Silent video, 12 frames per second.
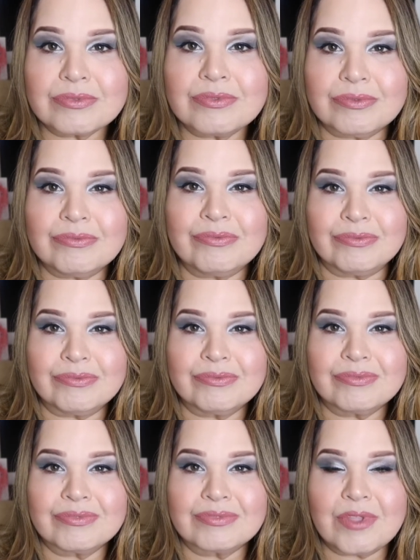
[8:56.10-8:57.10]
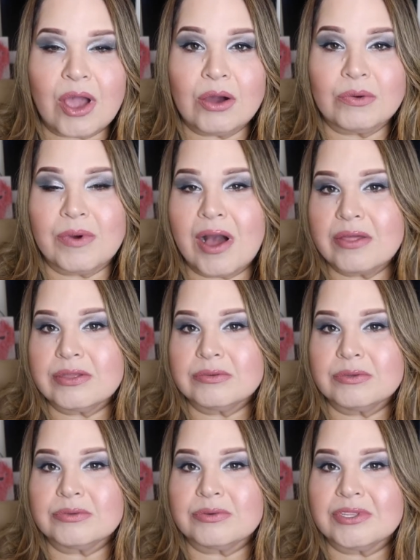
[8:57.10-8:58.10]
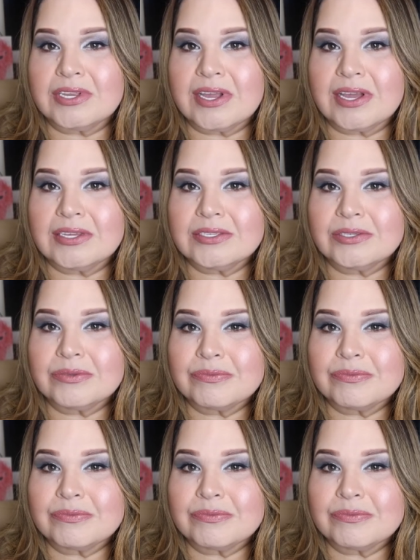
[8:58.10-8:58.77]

Mm-hmm. Oh, wow. This one's really nice.